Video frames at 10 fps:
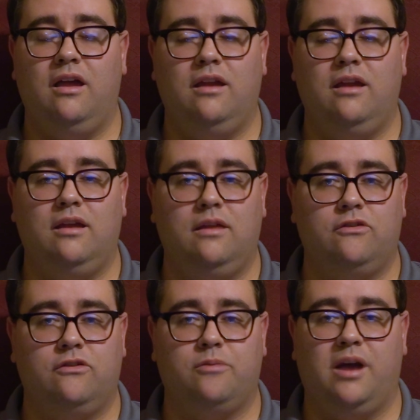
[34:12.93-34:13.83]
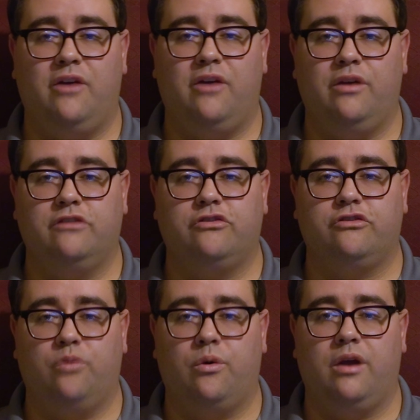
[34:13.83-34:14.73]
an inspiring
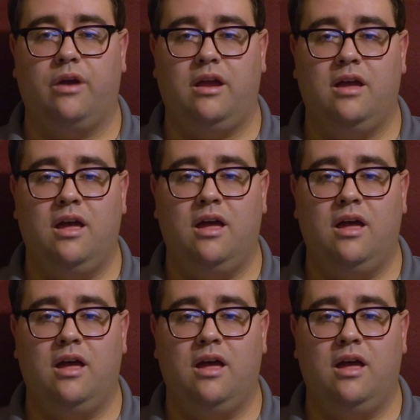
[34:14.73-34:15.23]
story